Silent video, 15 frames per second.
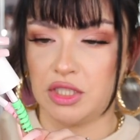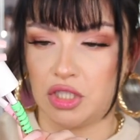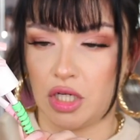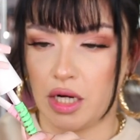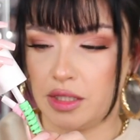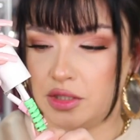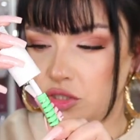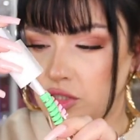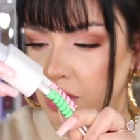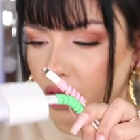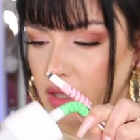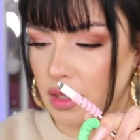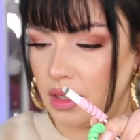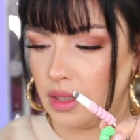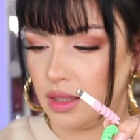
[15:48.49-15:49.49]

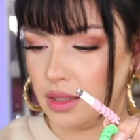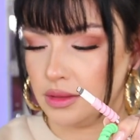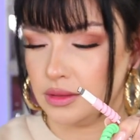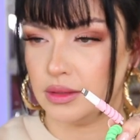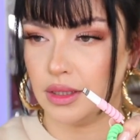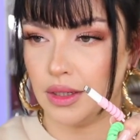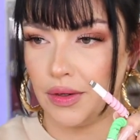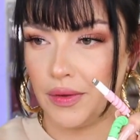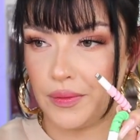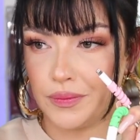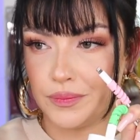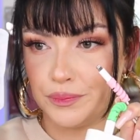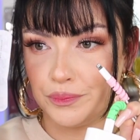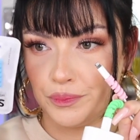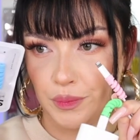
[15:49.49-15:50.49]
charger and
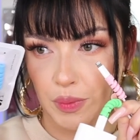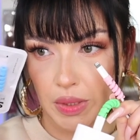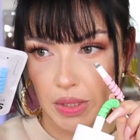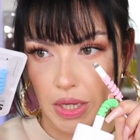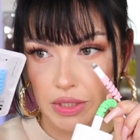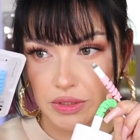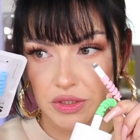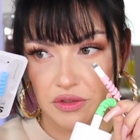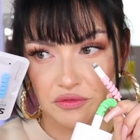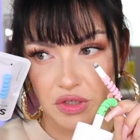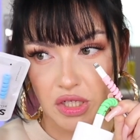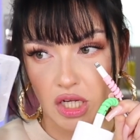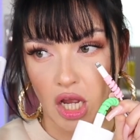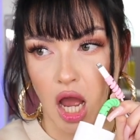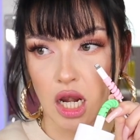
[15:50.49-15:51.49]
they are
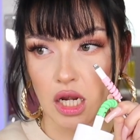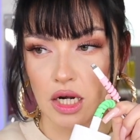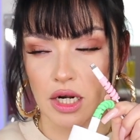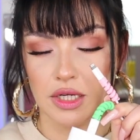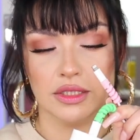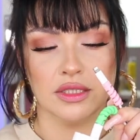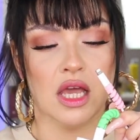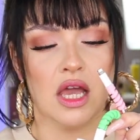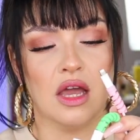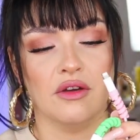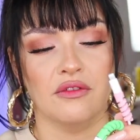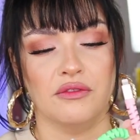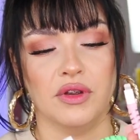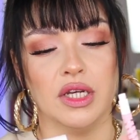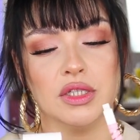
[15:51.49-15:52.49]
different colors.
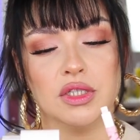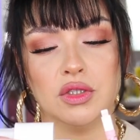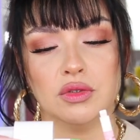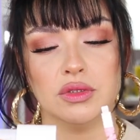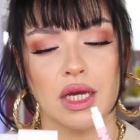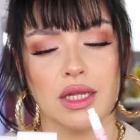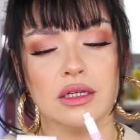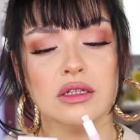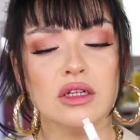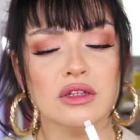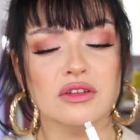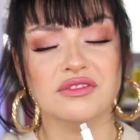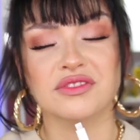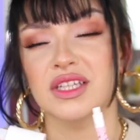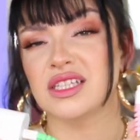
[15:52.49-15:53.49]
Very cute. I don't
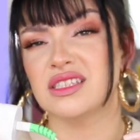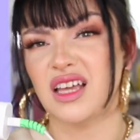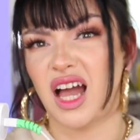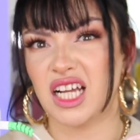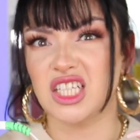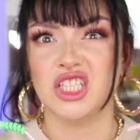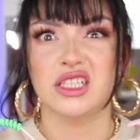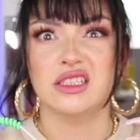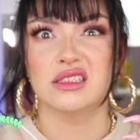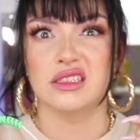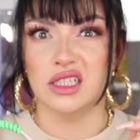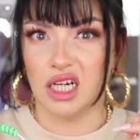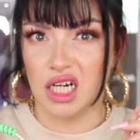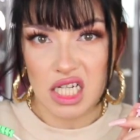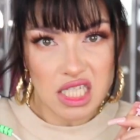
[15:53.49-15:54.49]
know if this actually
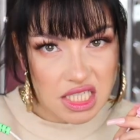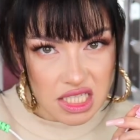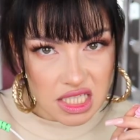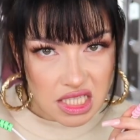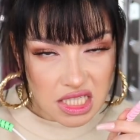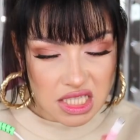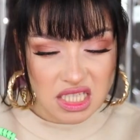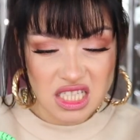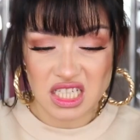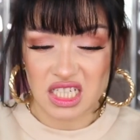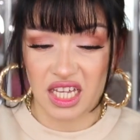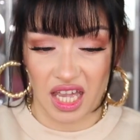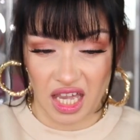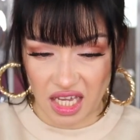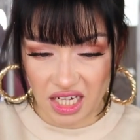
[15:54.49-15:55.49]
does
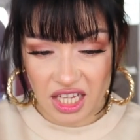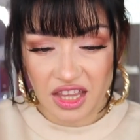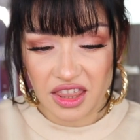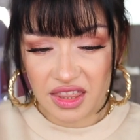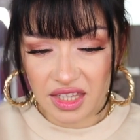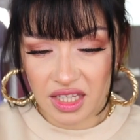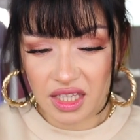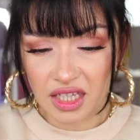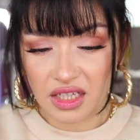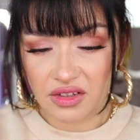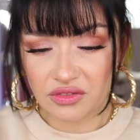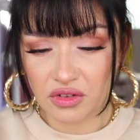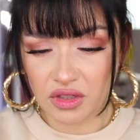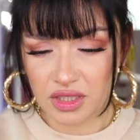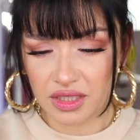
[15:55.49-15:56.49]
anything
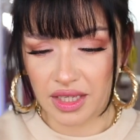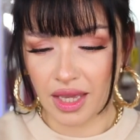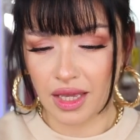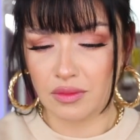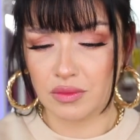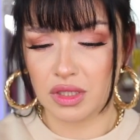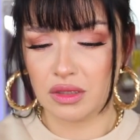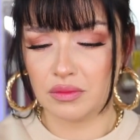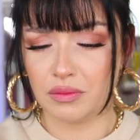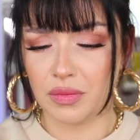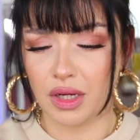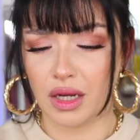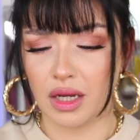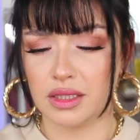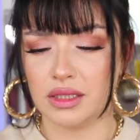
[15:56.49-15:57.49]
for the cable,
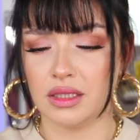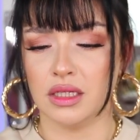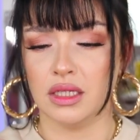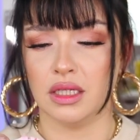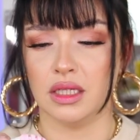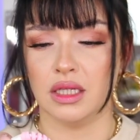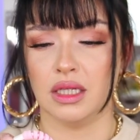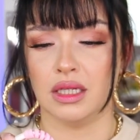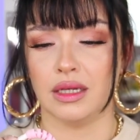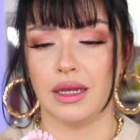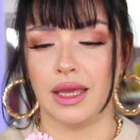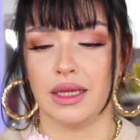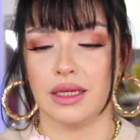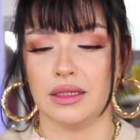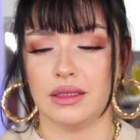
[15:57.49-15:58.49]
but
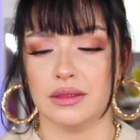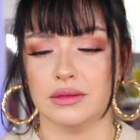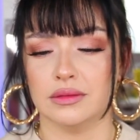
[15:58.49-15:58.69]
like,